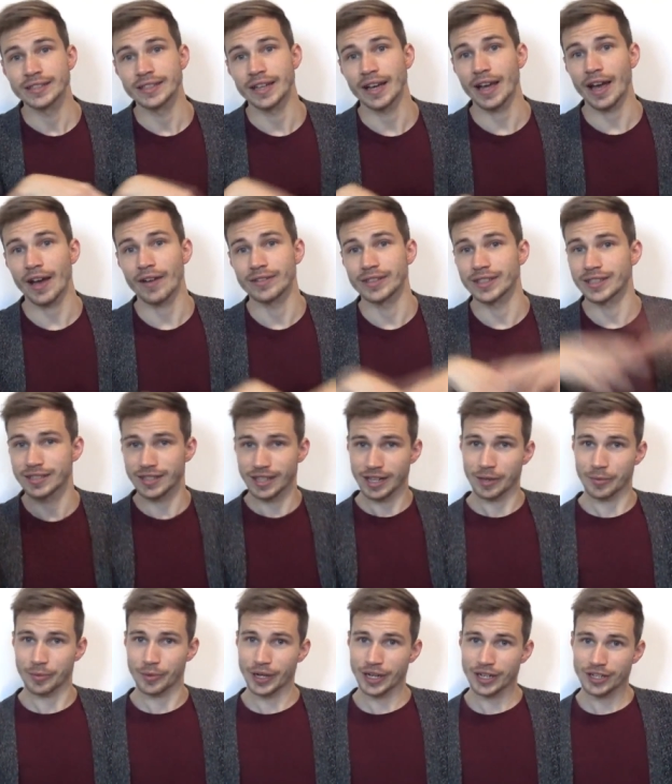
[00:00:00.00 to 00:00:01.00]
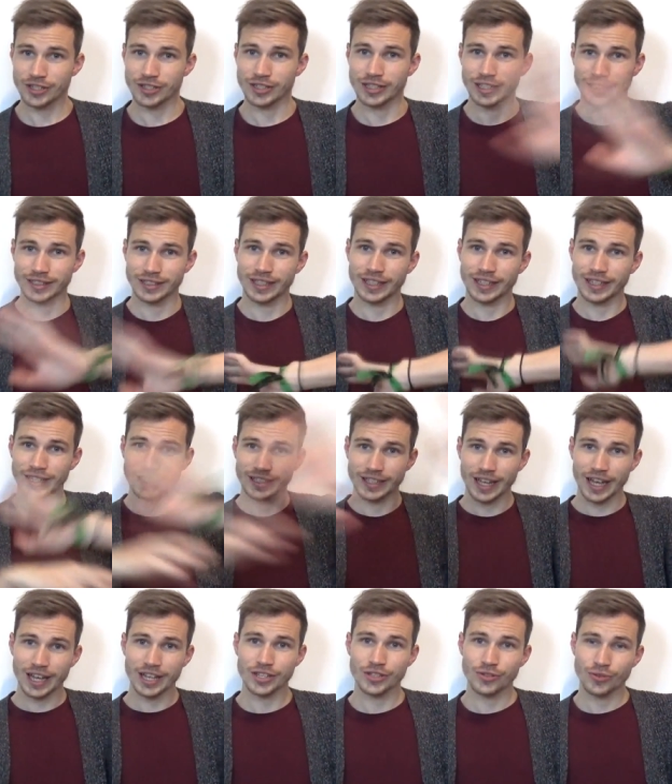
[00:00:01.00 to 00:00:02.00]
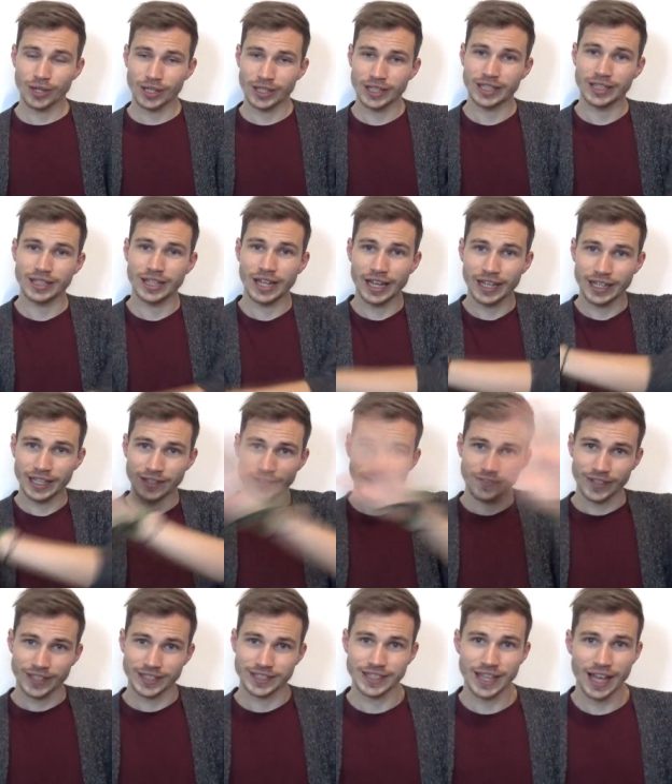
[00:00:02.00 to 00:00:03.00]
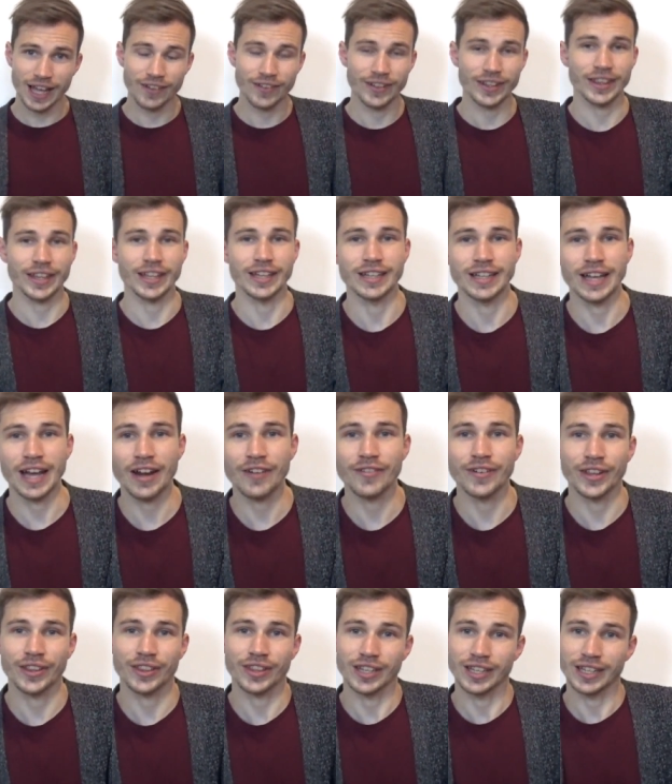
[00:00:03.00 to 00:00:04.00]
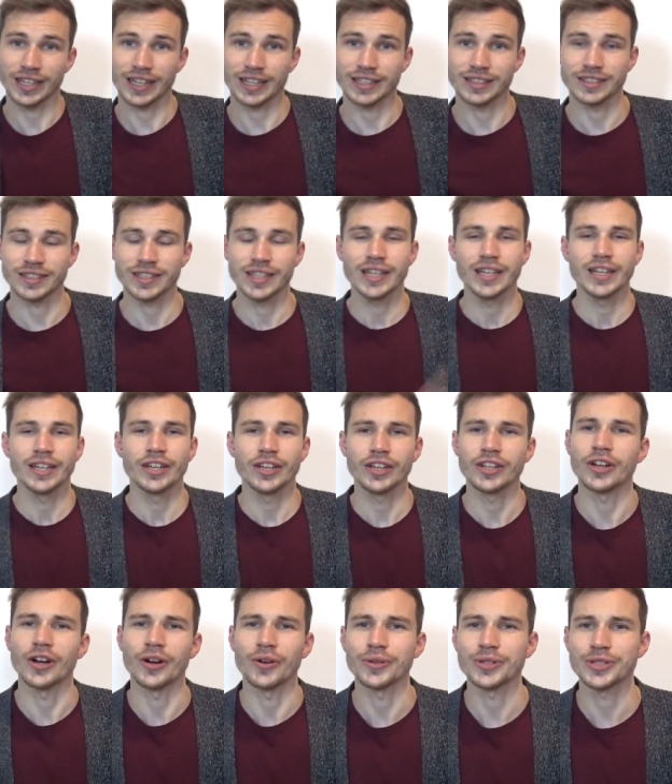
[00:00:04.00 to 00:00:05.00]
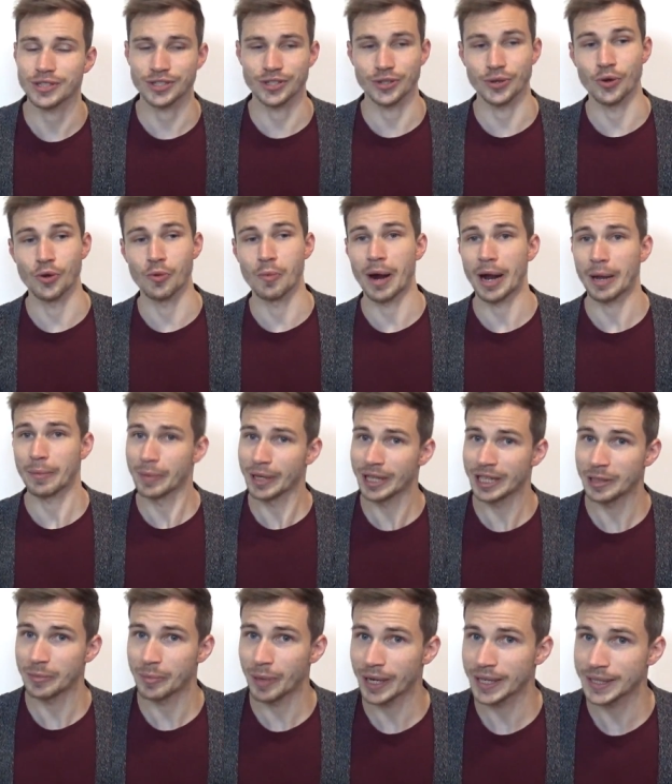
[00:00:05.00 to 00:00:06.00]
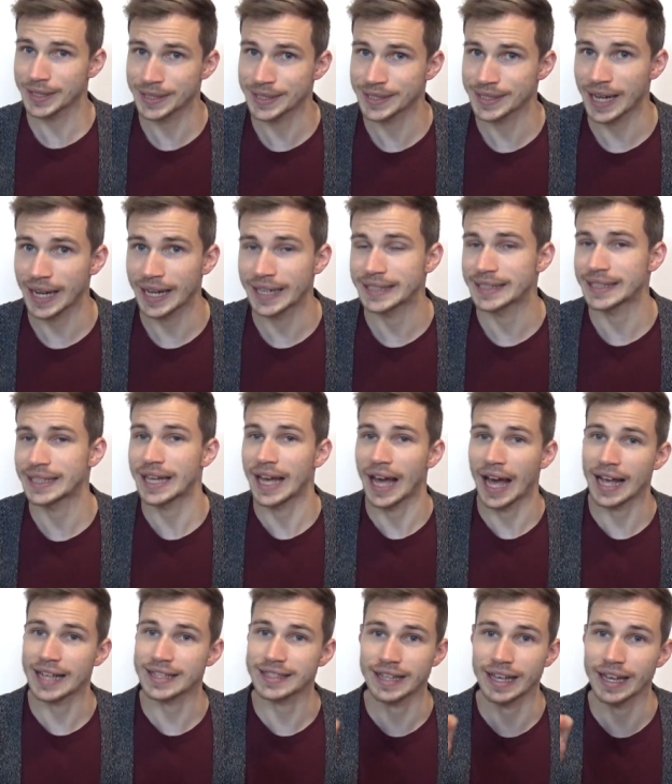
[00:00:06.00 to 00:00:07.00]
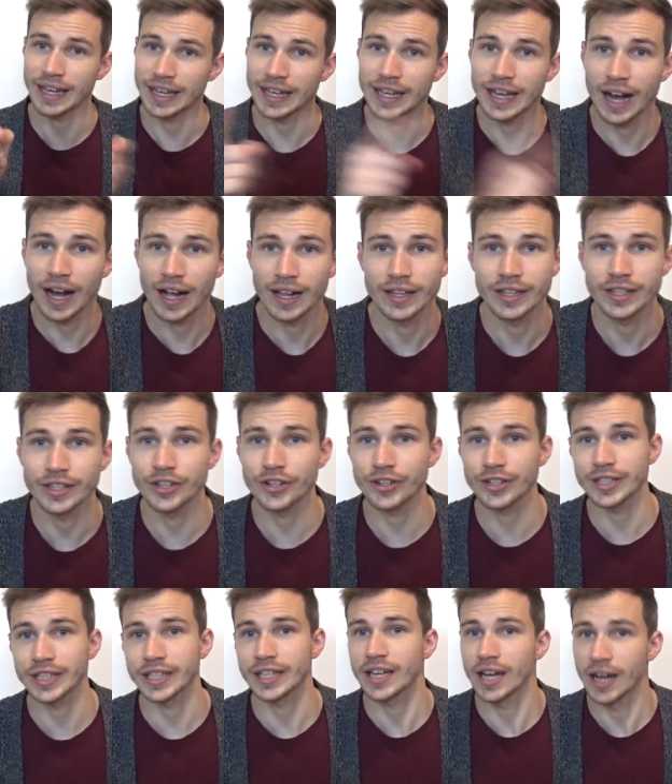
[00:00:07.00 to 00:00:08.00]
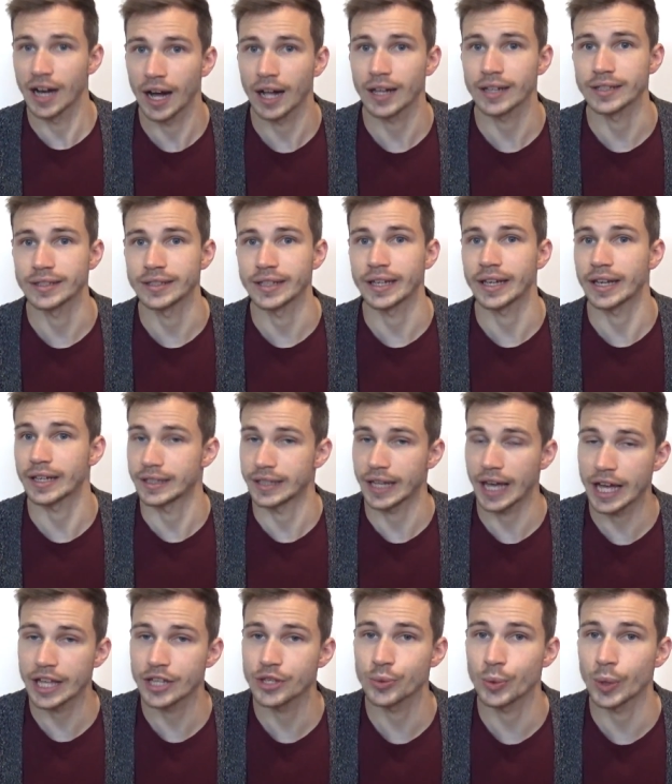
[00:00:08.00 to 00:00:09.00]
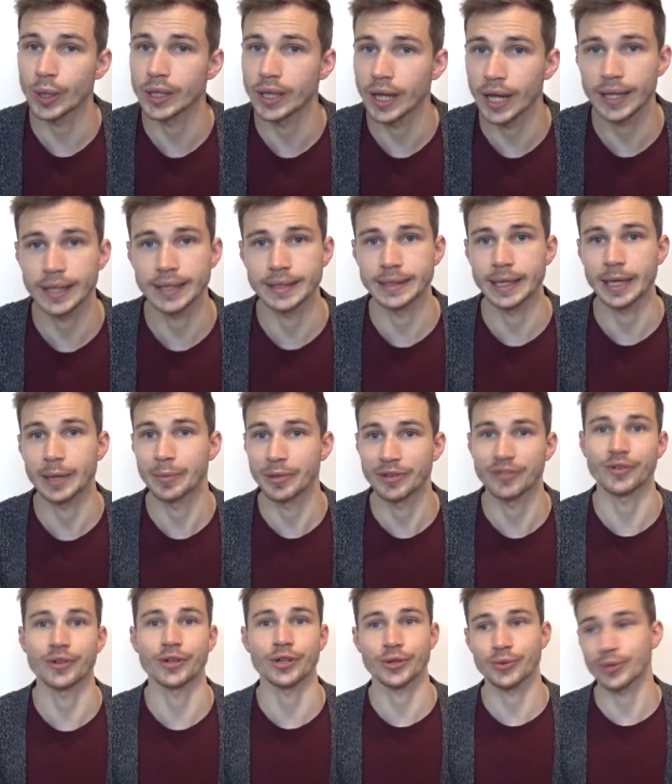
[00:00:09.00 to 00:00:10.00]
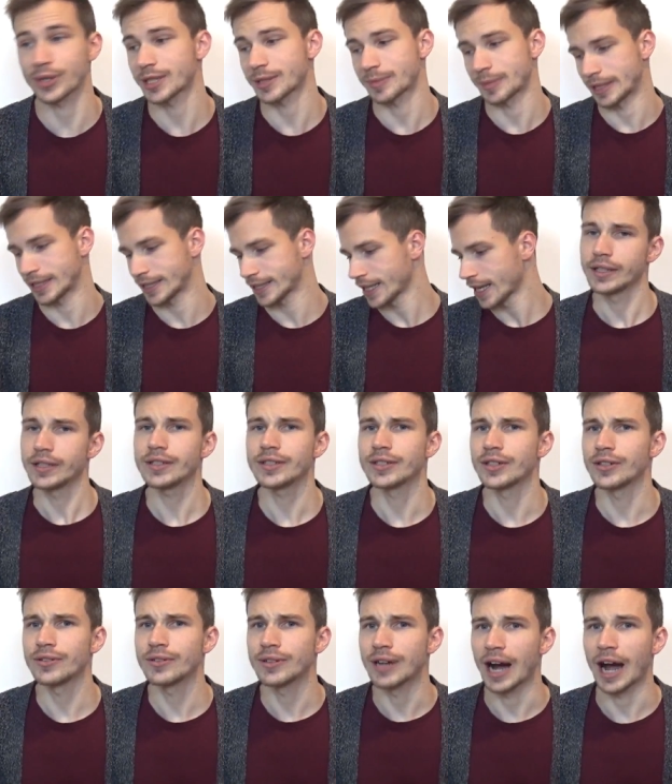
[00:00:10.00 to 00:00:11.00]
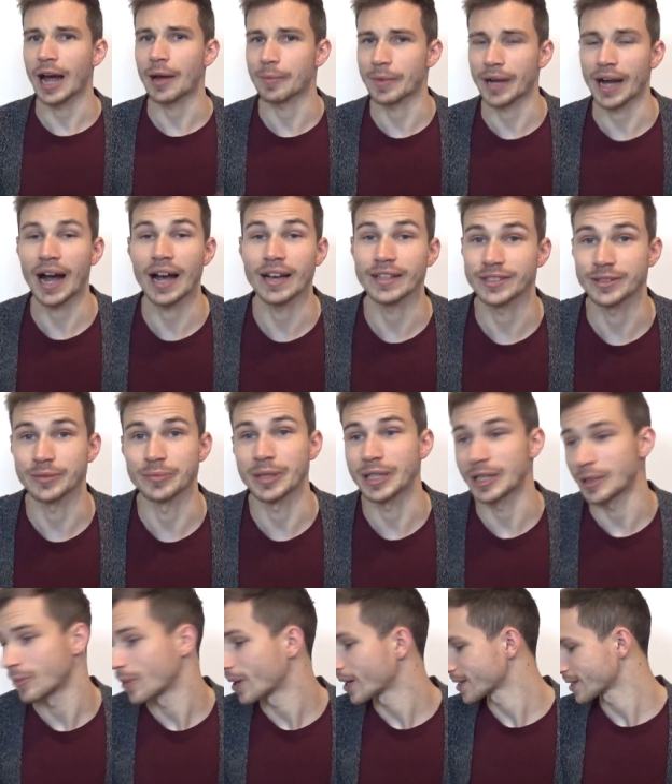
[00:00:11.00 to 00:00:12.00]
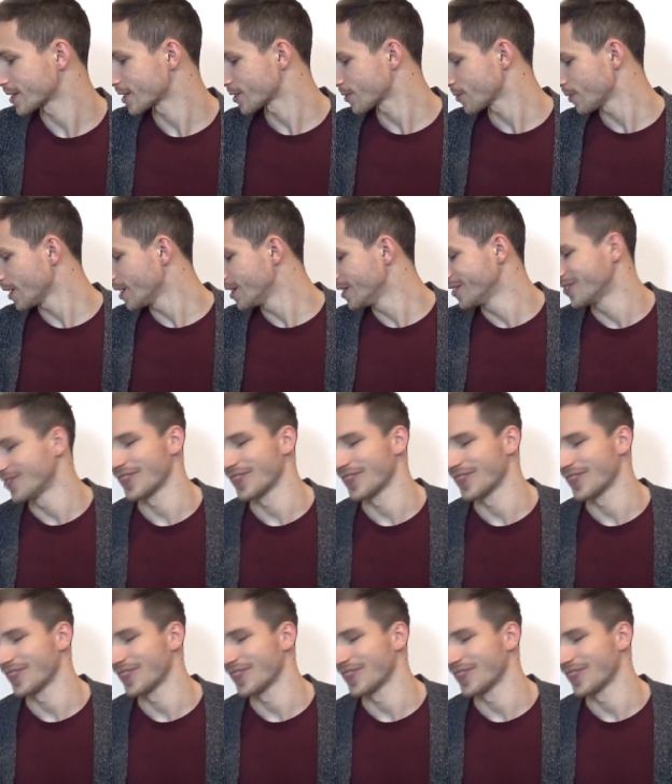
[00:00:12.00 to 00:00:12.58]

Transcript: they have this celebration and they can annually like infest anything, everything, and you know. So my mealybug society has a yearly holiday, an annual holiday before Christmas. You know, I'm kind to mealybugs as well.